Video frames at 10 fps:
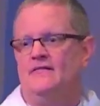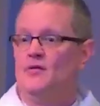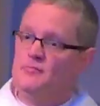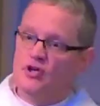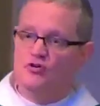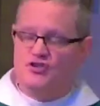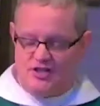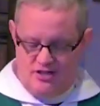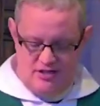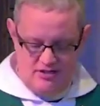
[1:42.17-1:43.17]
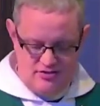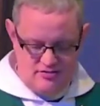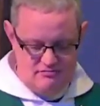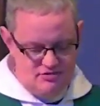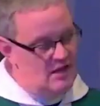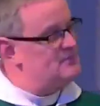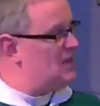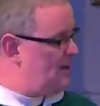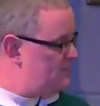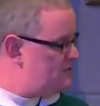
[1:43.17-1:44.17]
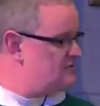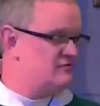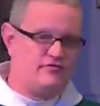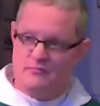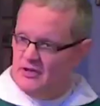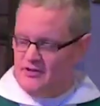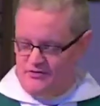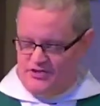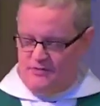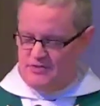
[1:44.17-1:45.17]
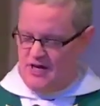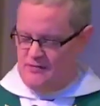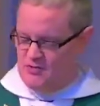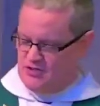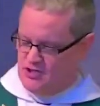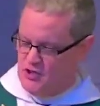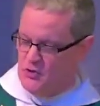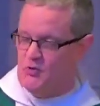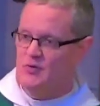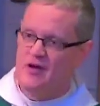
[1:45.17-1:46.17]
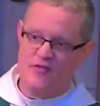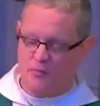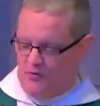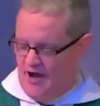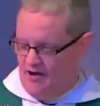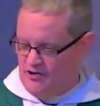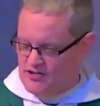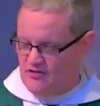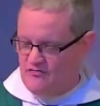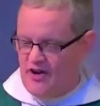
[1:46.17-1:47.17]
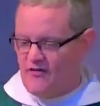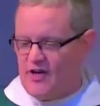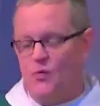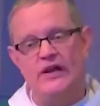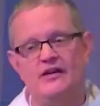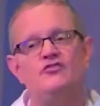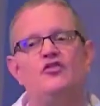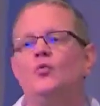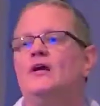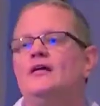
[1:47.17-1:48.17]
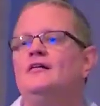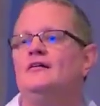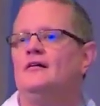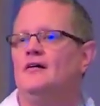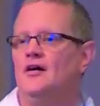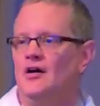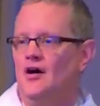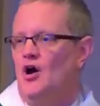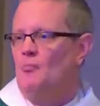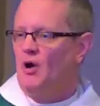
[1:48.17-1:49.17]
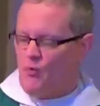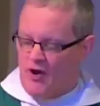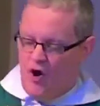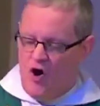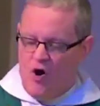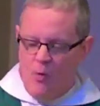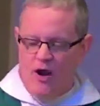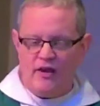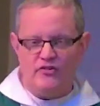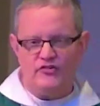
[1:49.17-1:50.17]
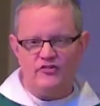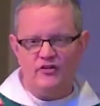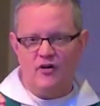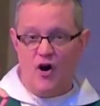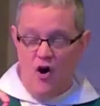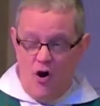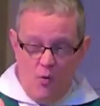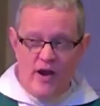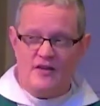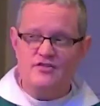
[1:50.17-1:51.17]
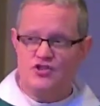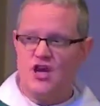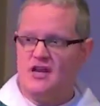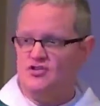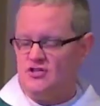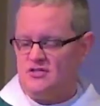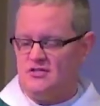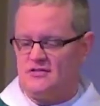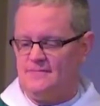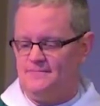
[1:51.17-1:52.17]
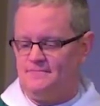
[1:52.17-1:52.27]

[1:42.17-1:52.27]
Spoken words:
The music is sometimes familiar, sometimes new. The prayers vary week to week. But what always, always changes